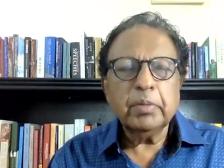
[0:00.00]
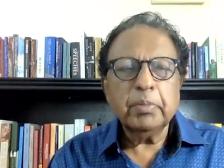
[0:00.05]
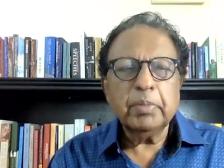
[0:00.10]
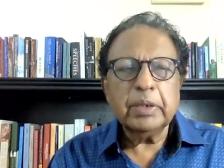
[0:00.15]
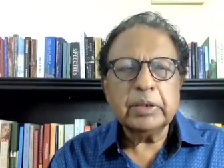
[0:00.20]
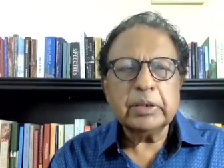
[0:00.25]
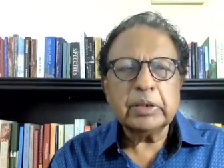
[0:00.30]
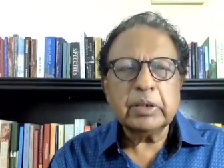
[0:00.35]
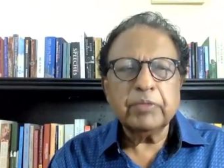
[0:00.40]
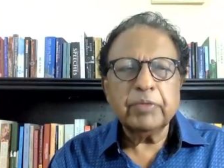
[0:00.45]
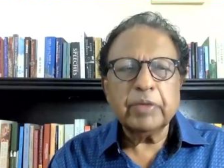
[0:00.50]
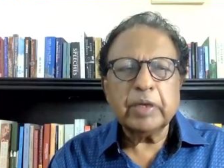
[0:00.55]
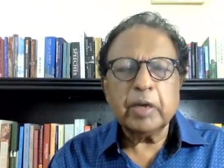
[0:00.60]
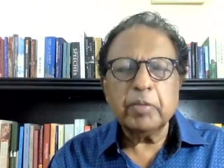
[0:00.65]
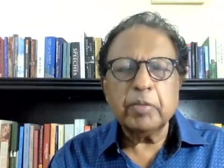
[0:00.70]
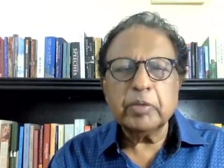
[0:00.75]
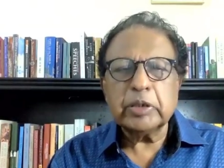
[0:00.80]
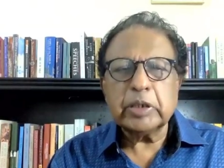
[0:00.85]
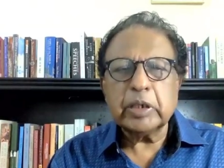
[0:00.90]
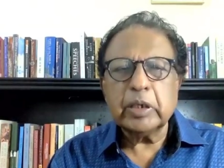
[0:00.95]
Mister
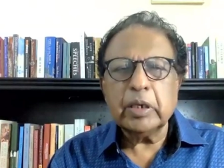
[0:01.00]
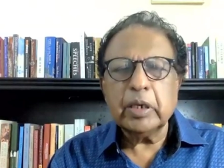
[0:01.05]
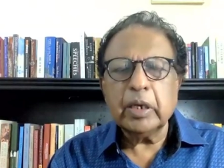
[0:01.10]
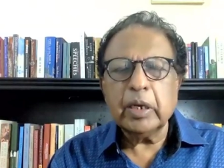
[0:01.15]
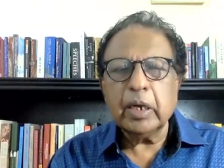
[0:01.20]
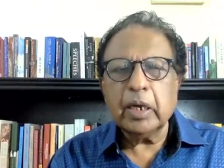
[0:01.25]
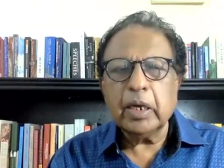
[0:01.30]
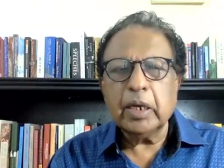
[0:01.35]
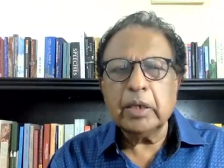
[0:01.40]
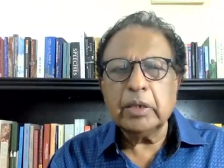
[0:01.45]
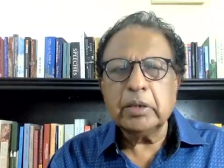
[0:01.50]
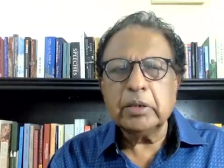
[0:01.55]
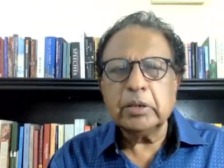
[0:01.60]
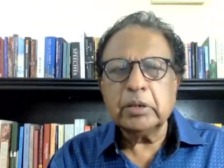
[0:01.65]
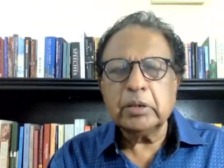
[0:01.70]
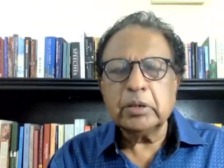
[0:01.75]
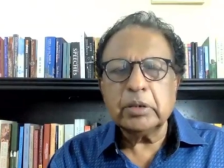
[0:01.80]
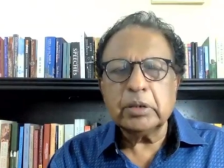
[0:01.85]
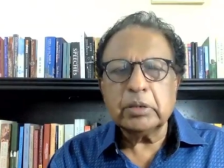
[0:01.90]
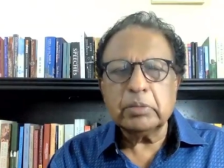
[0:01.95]
Wickremesinghe
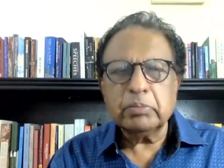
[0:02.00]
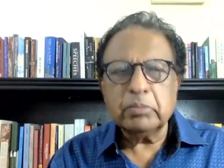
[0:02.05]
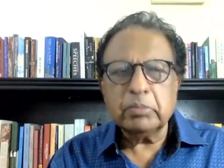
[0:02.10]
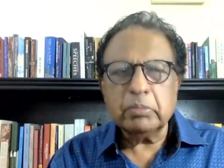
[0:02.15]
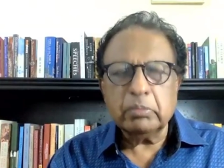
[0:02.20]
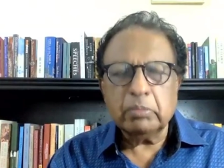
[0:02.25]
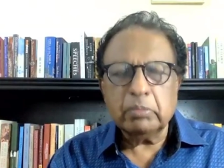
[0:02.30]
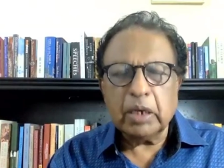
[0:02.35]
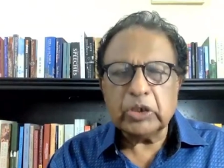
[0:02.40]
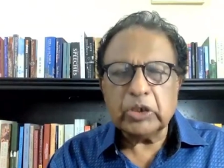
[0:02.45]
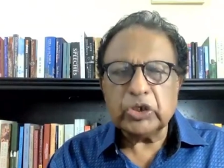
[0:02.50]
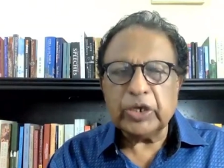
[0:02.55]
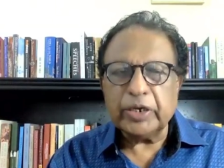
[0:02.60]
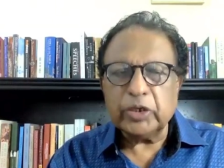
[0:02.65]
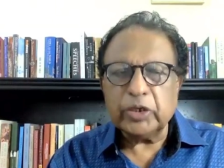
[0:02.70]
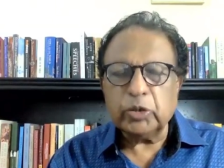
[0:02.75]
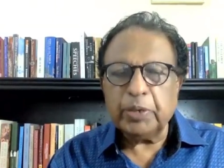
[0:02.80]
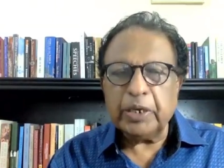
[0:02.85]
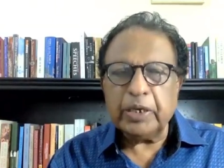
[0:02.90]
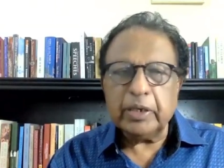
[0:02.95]
has much
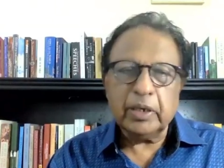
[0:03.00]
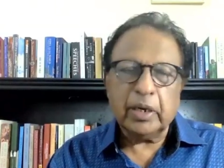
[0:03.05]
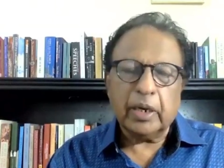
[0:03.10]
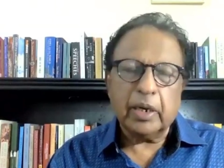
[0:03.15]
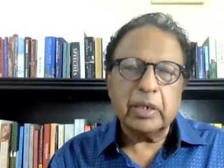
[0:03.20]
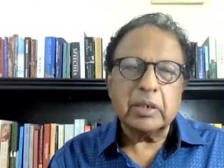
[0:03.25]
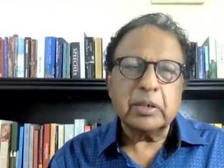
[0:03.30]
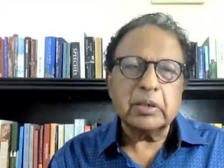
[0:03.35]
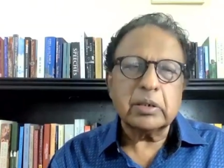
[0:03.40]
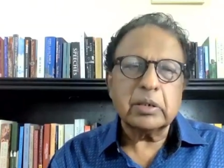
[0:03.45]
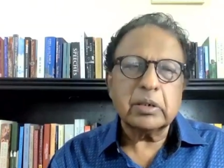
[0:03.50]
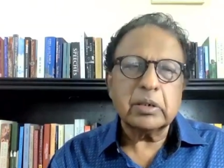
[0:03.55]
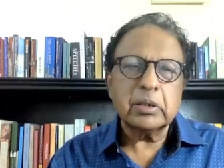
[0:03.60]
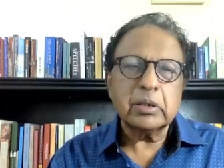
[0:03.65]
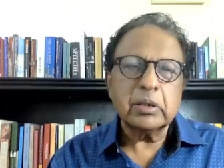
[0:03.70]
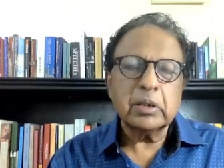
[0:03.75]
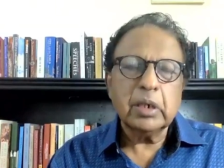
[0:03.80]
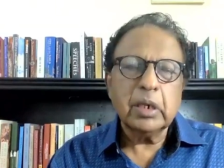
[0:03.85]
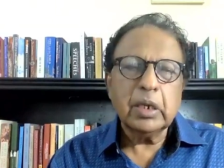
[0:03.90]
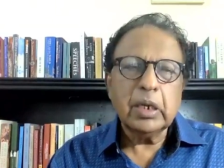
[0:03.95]

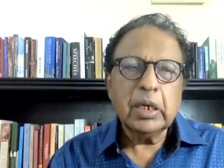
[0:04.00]
experience,